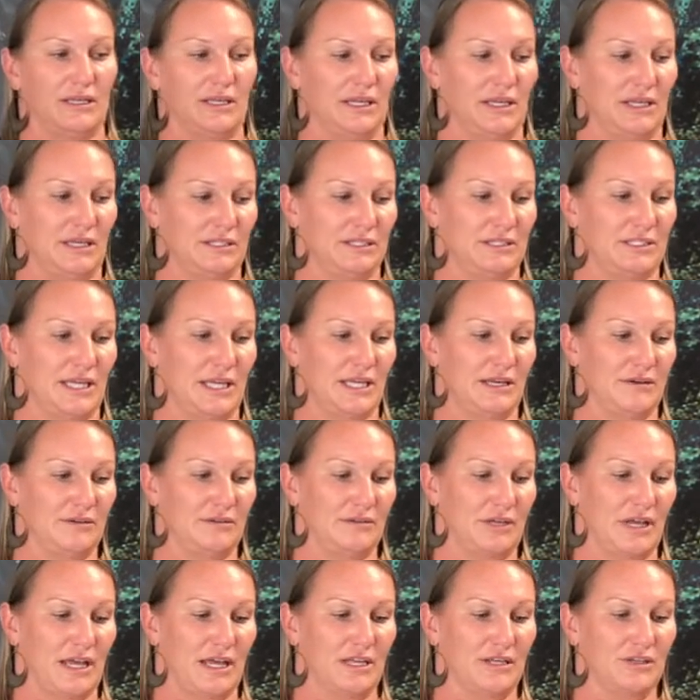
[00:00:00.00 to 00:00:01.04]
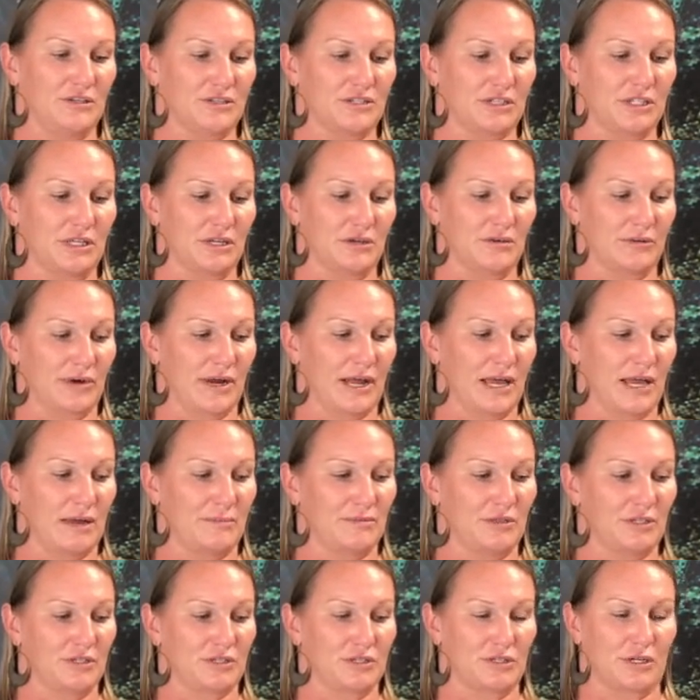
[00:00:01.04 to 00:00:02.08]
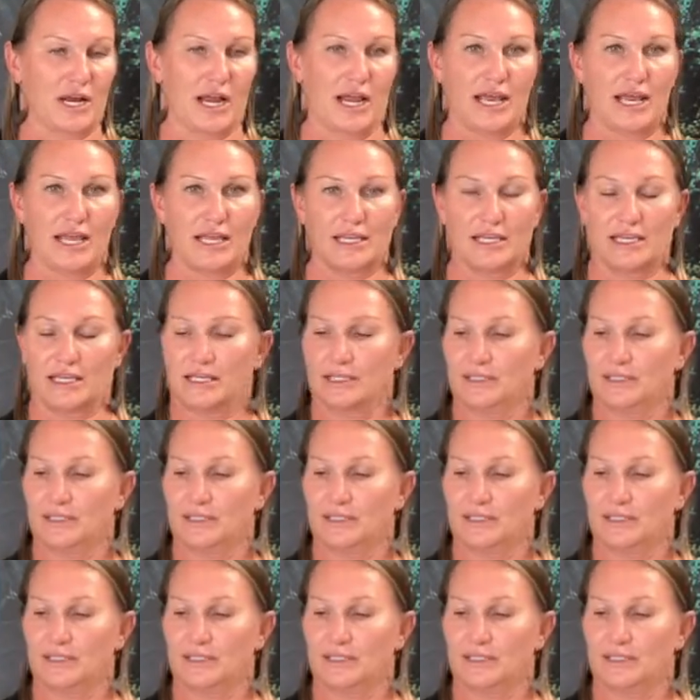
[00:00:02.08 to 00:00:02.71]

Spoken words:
and down. I usually grab the track